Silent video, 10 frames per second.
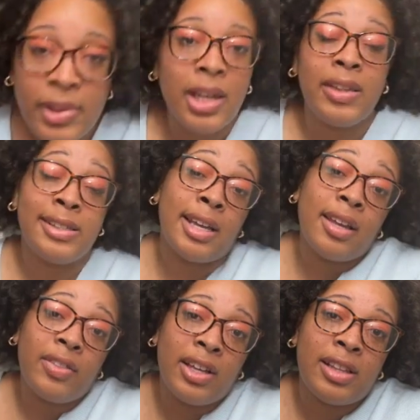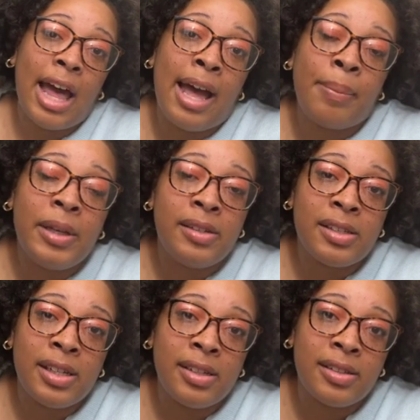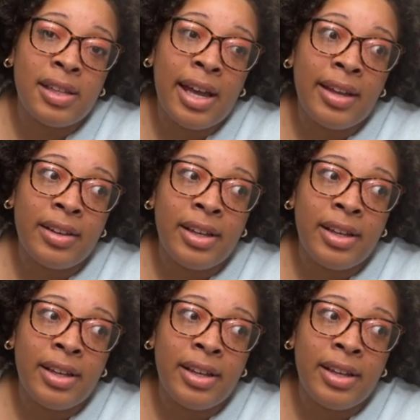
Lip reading: The second thing that happens is that